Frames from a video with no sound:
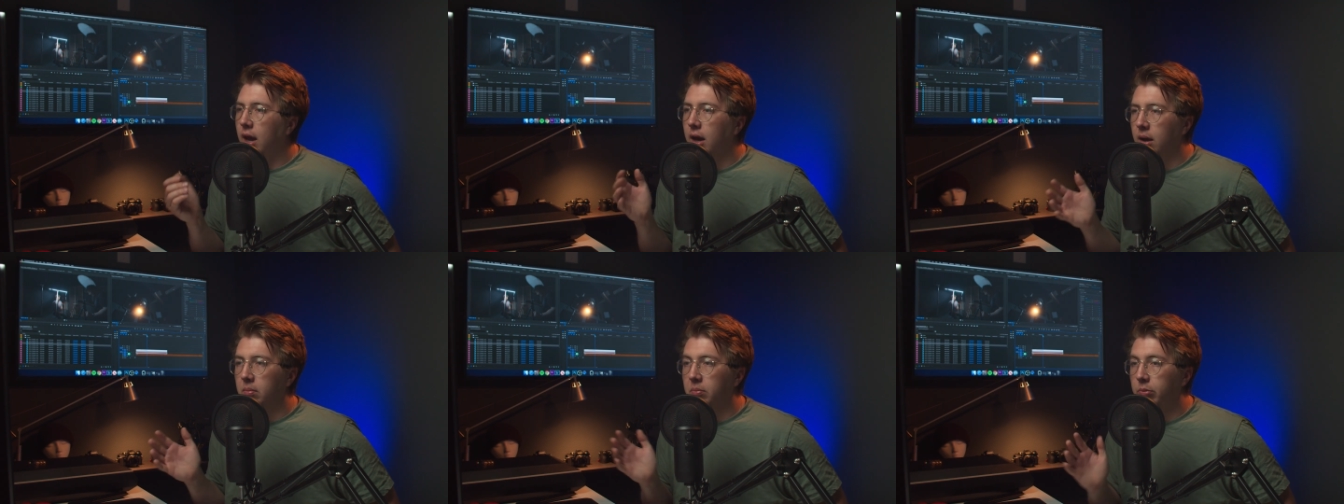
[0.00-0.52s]

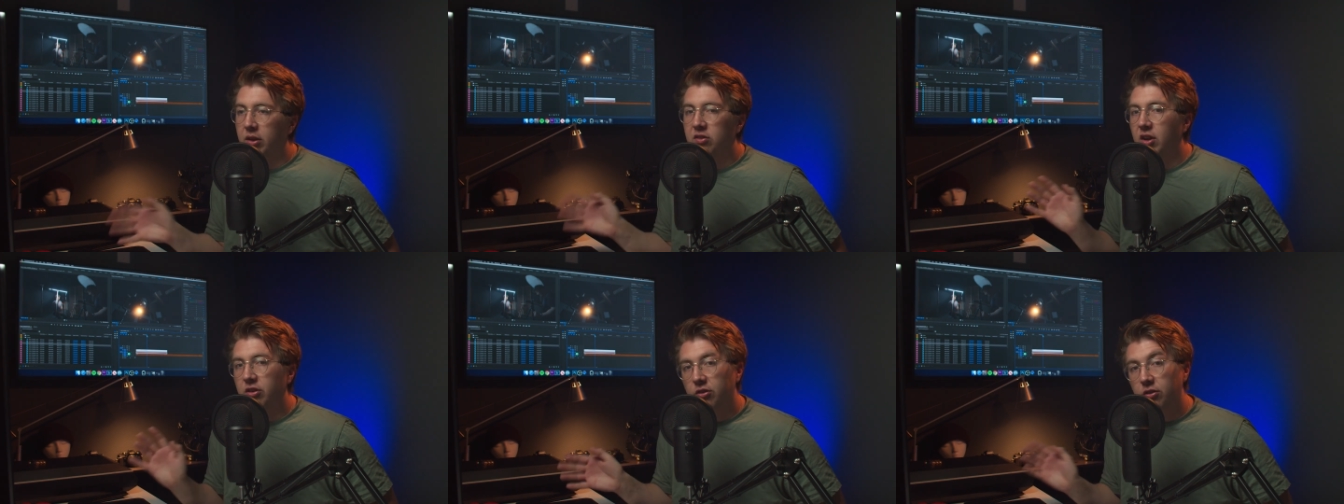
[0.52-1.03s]
um,
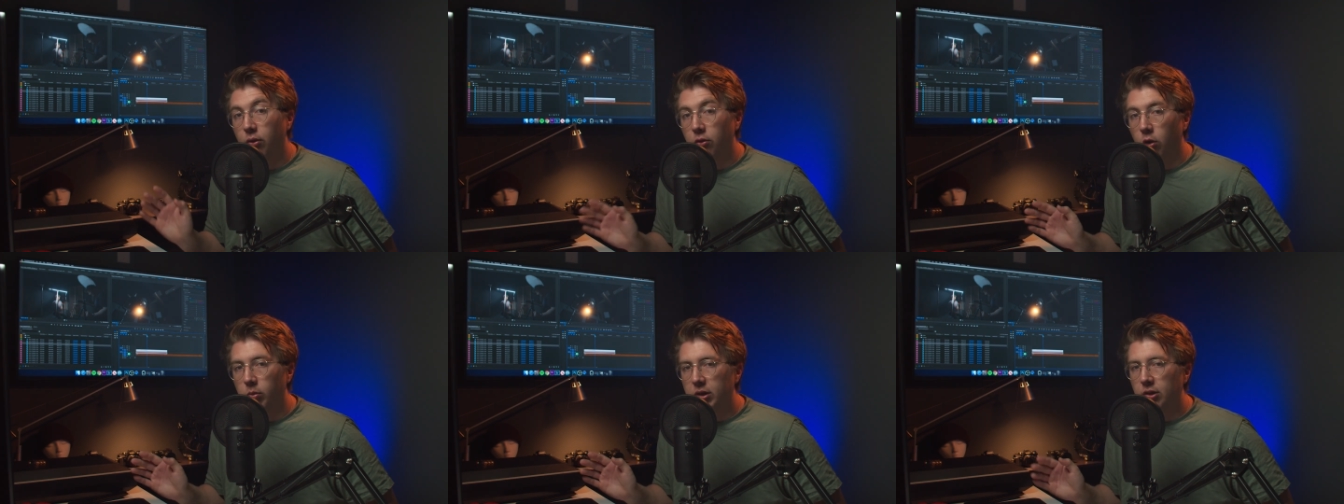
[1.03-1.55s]
things that I just don't
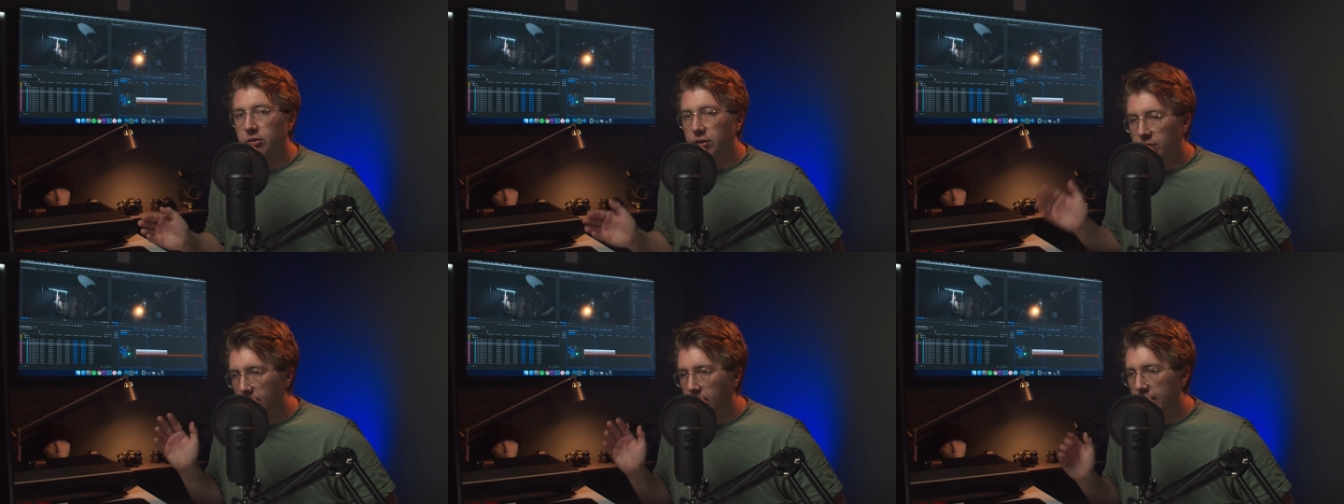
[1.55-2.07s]
normally use
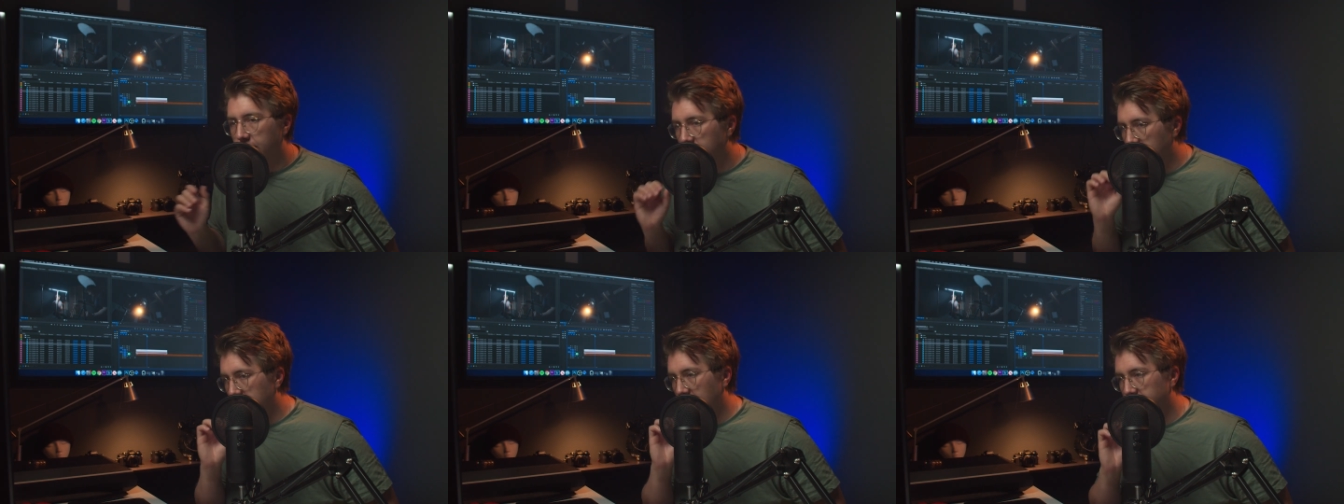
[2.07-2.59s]
because I like to
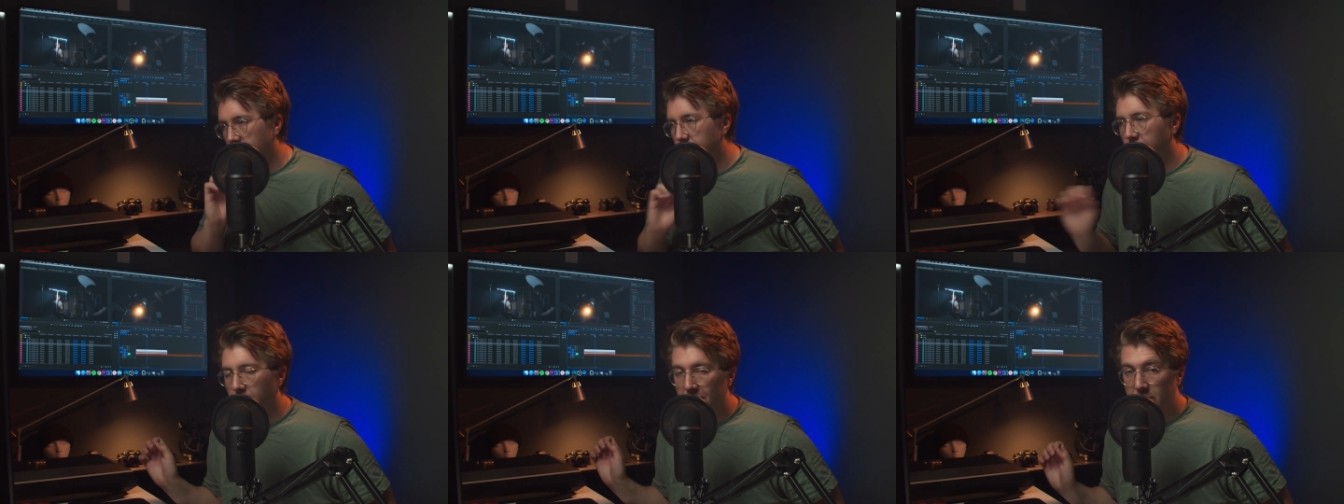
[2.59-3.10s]
just have a
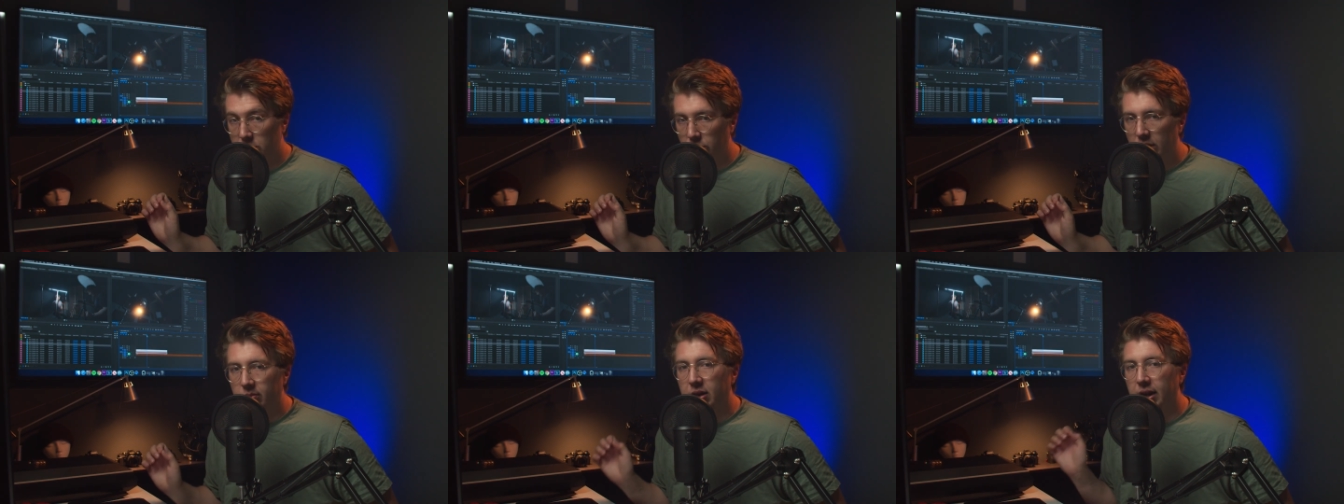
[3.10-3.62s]
very
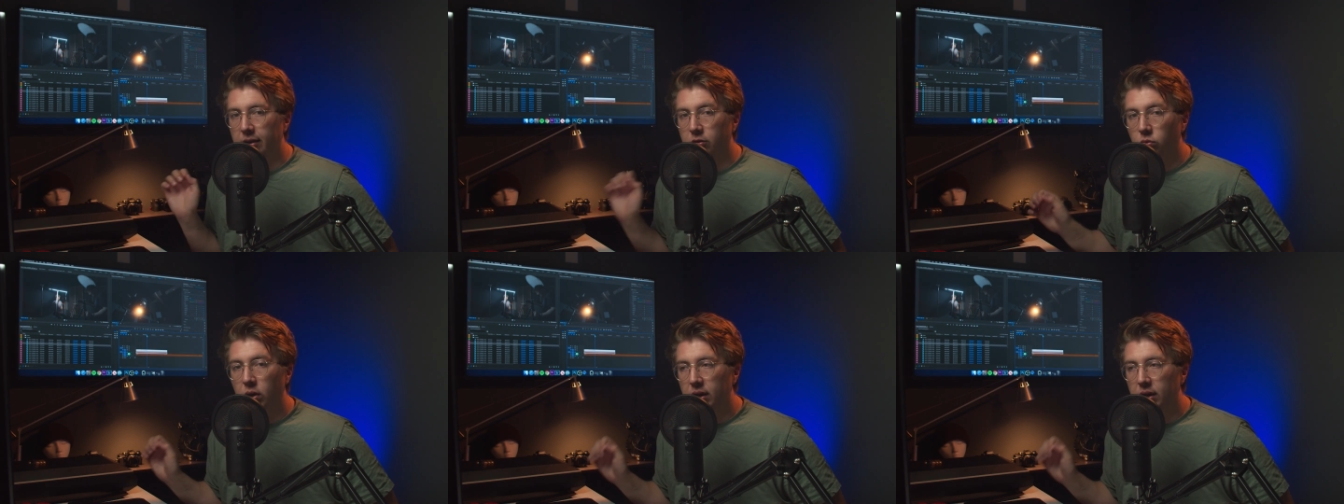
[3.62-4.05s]
streamlined